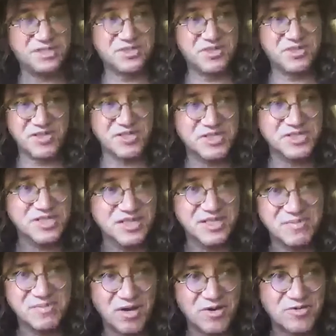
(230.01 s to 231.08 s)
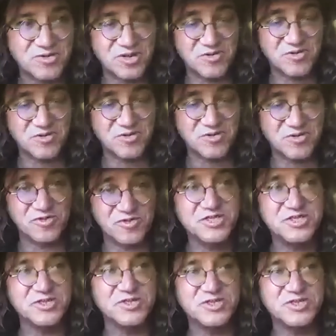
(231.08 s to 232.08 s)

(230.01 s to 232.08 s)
division in Microsoft Research,